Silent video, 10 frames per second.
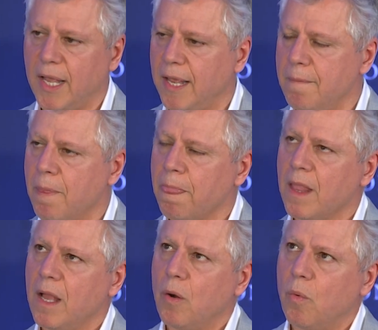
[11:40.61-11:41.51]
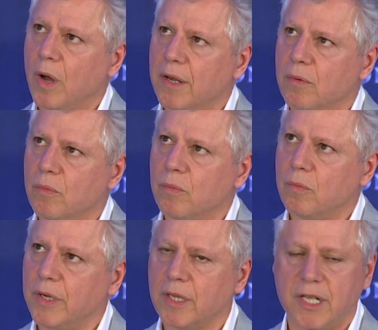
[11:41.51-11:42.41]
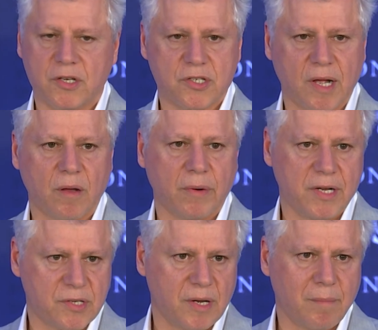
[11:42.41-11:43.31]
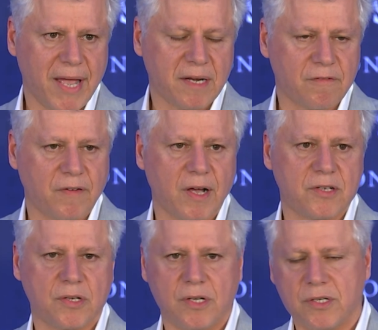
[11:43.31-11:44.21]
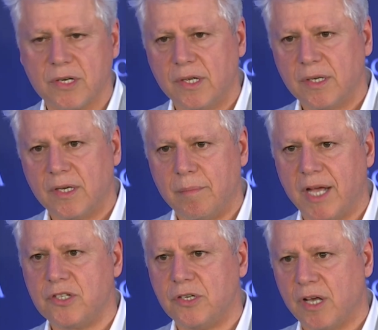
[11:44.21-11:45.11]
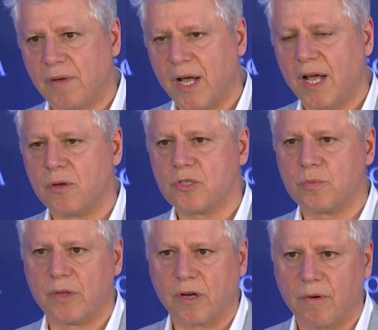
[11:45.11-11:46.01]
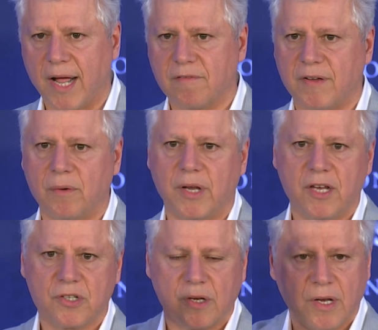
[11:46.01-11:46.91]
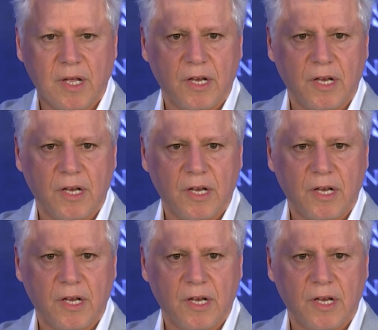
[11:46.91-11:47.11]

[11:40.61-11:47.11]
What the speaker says: And what really accelerates it and magnifies it is, imagine you have a house with a cracked foundation.